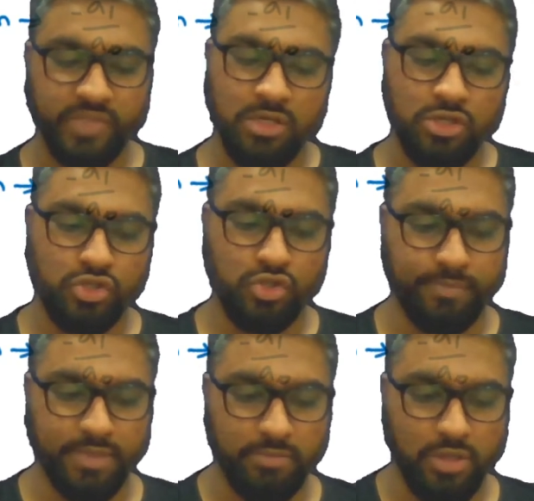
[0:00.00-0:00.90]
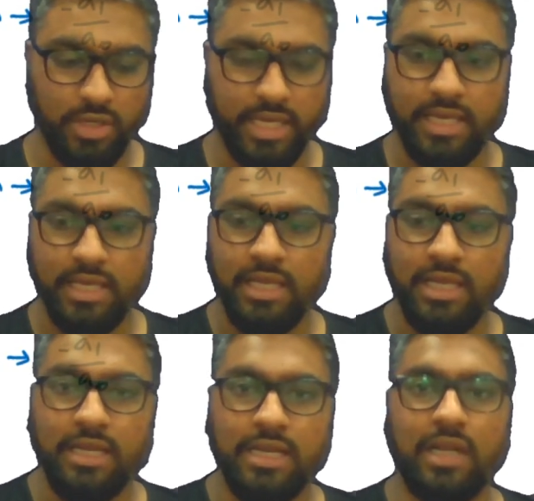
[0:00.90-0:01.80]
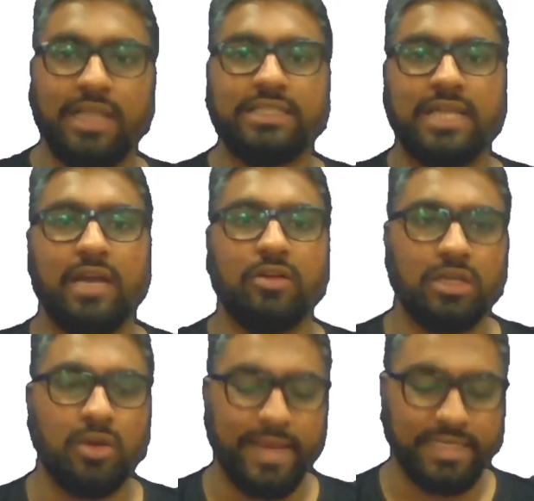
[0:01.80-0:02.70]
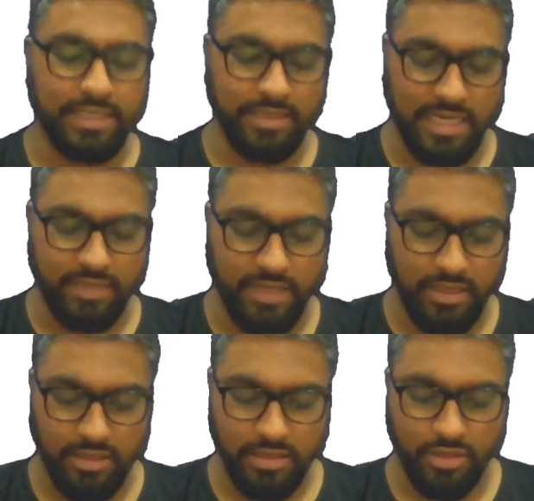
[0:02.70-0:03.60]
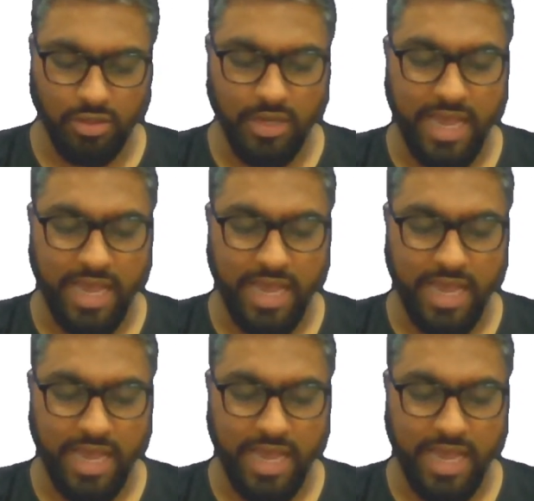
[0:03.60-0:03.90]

Super. Okay. Now let's try out a question that will,